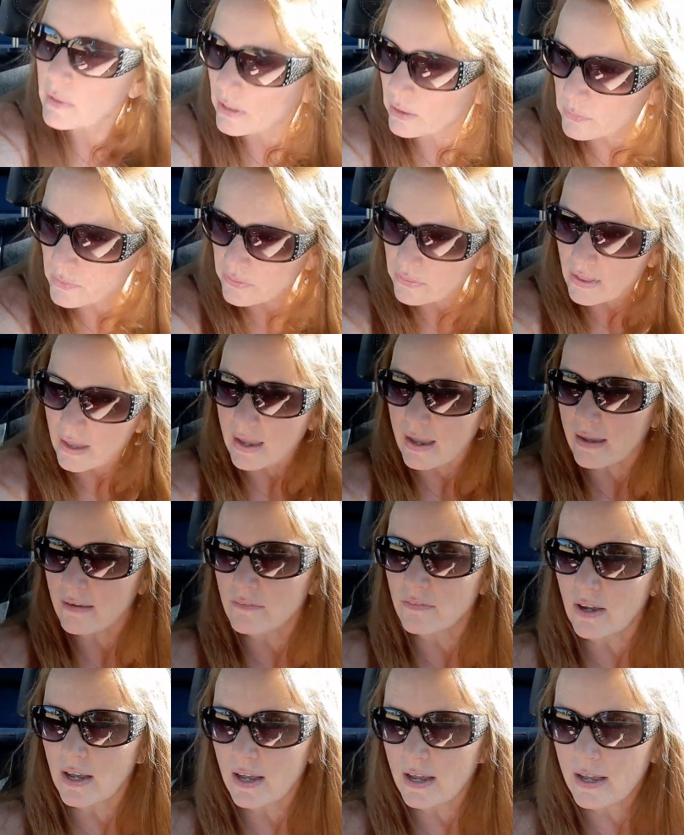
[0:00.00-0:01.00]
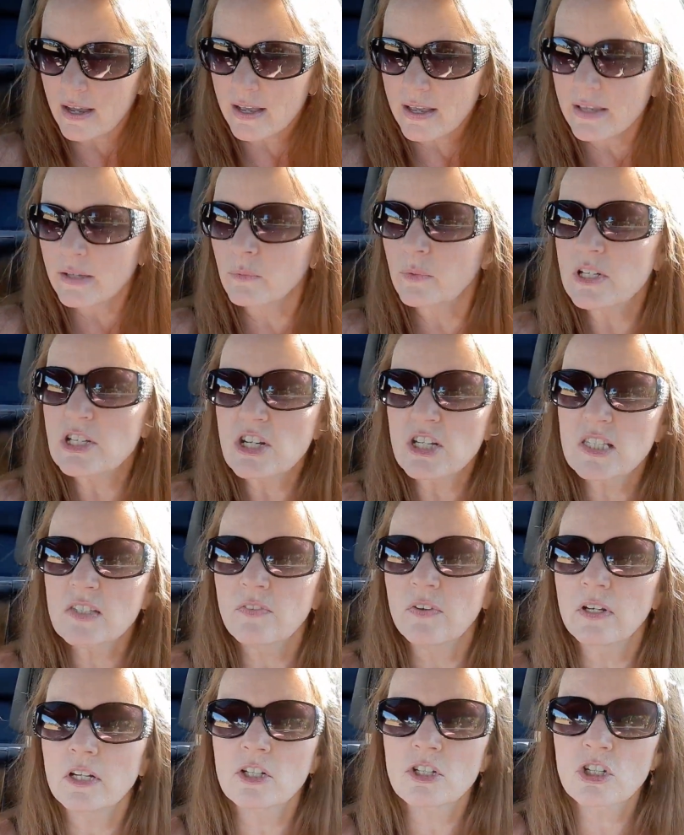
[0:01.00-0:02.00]
here with Ava, and we
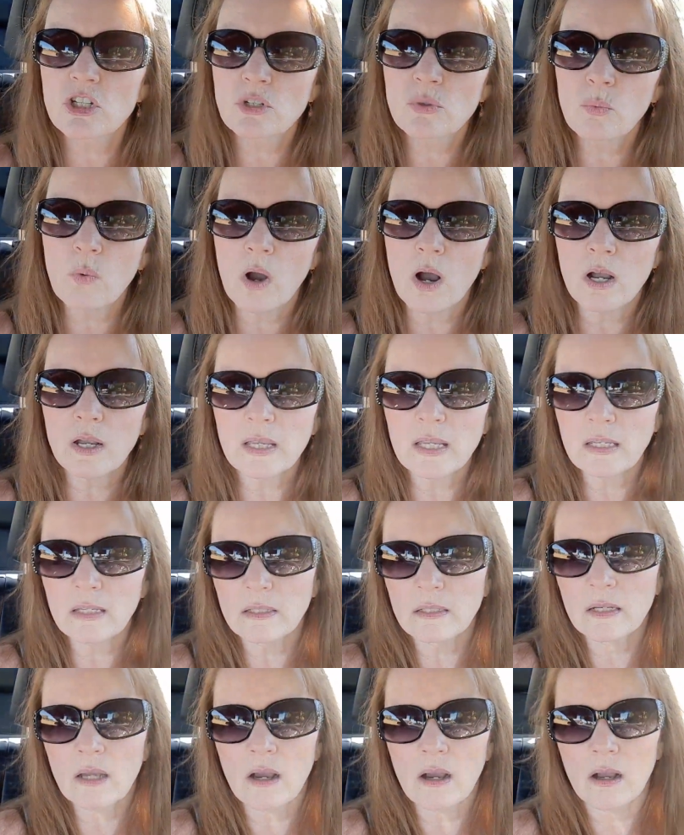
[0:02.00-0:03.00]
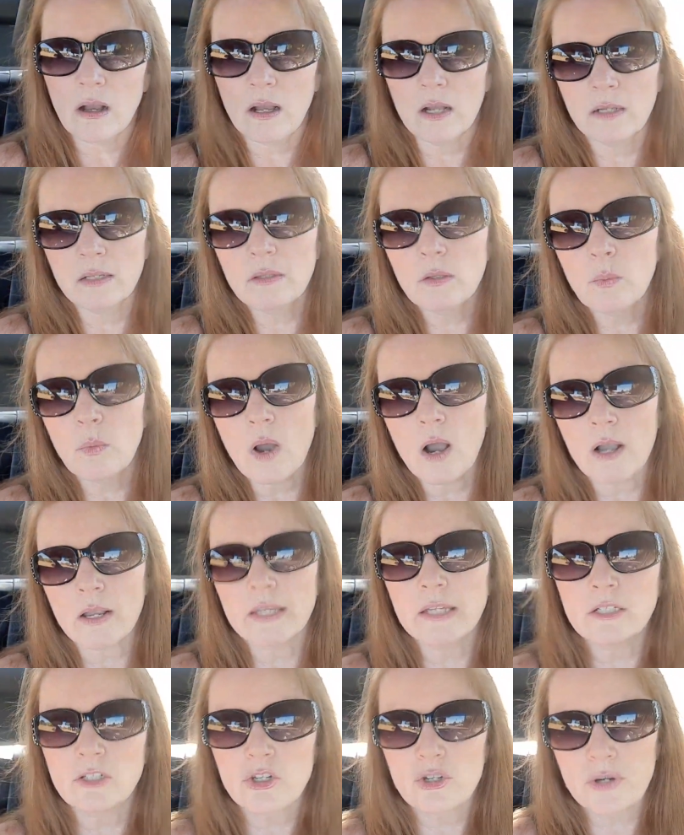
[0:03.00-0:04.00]
just finished walking on the
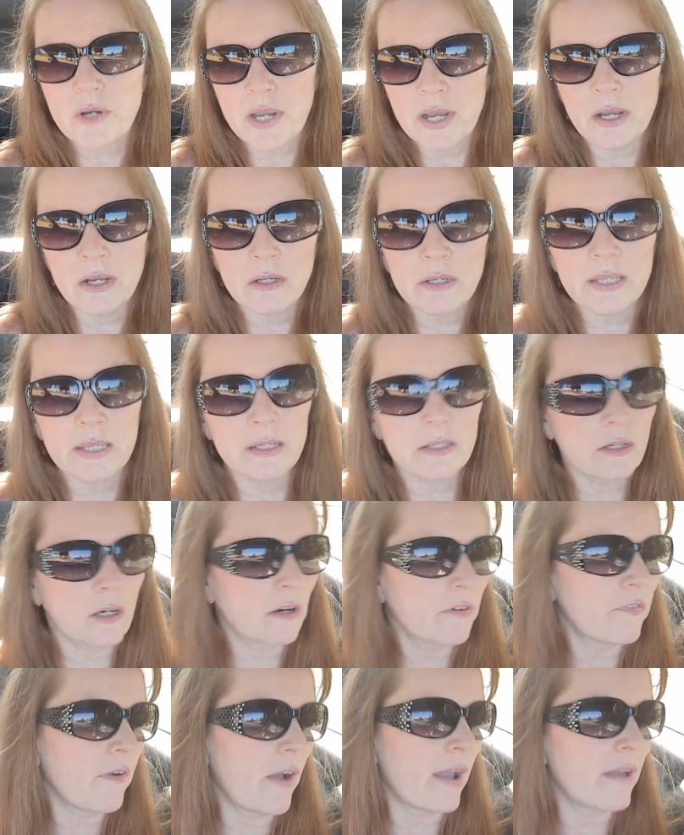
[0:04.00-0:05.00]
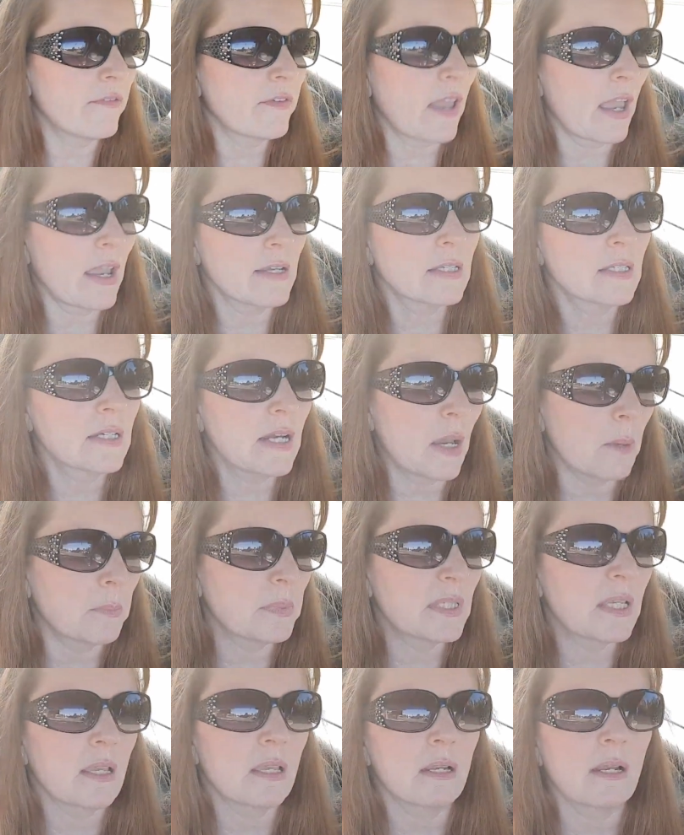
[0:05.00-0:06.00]
walking trail, getting our 5K
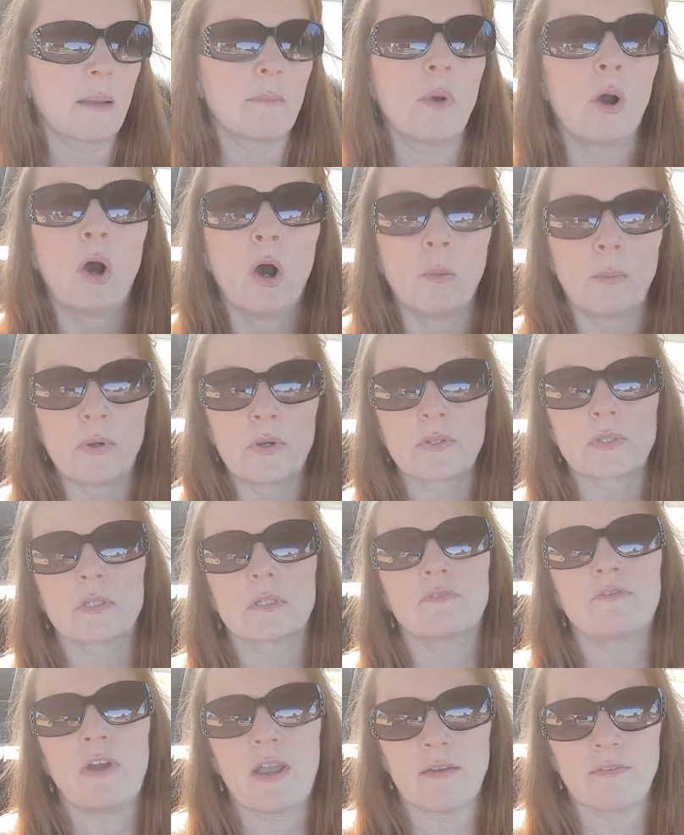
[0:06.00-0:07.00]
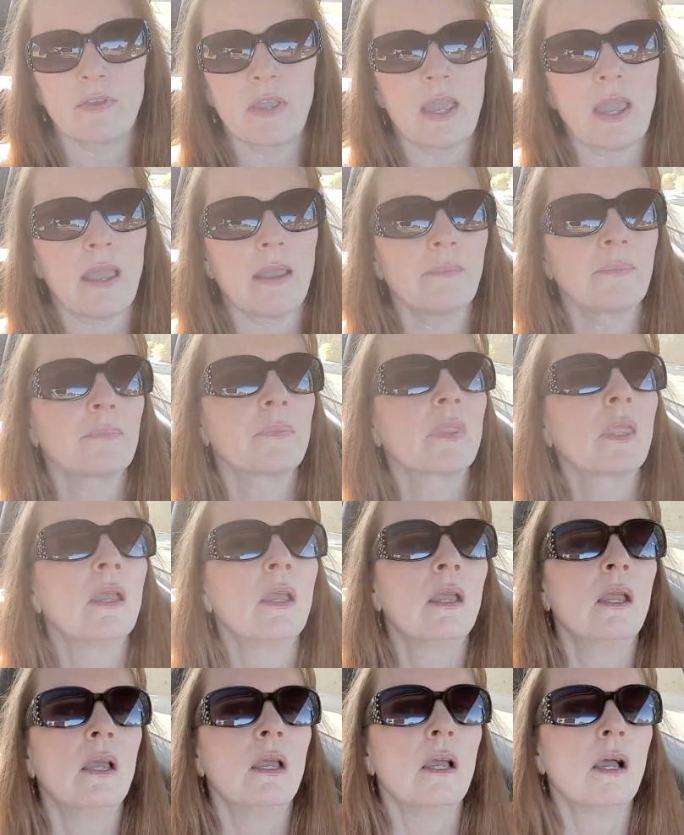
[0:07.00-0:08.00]
steps in. I'm almost 5K.
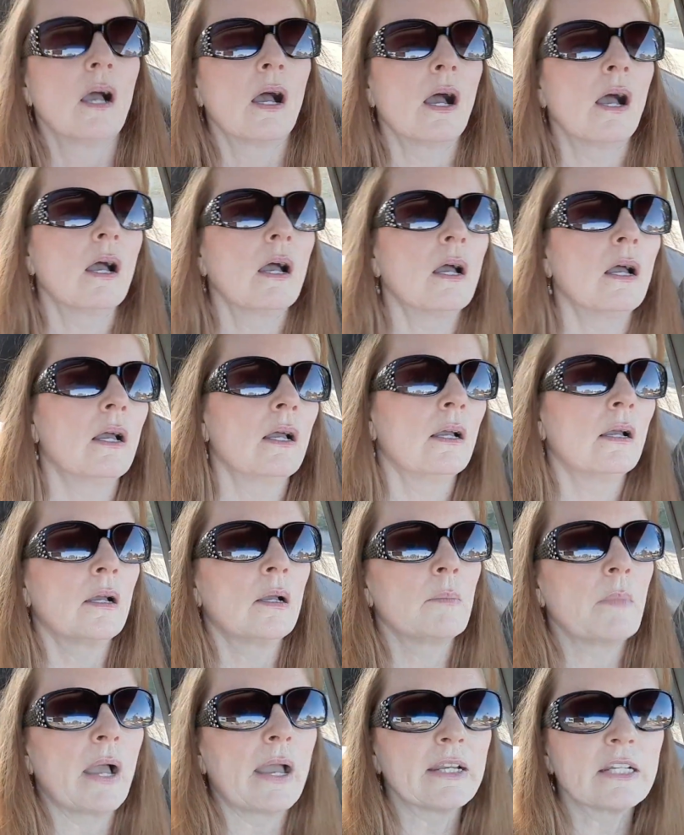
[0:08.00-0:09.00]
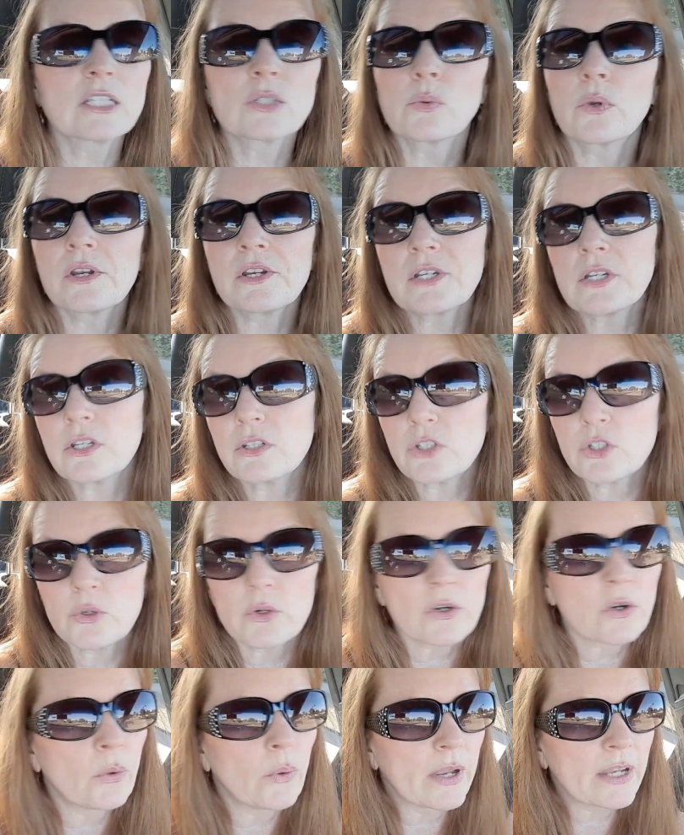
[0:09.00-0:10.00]
I just wanted to do
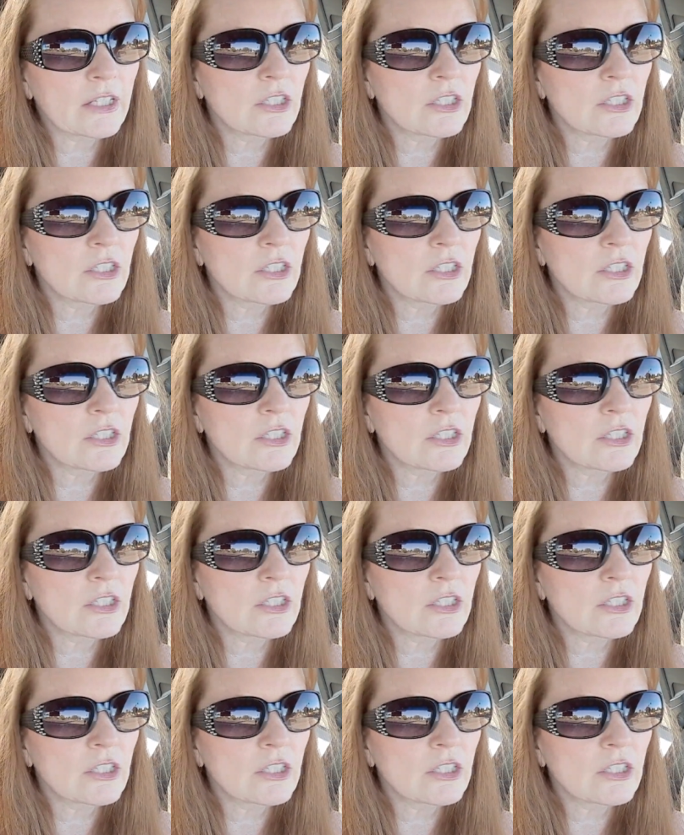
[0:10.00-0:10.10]
a quick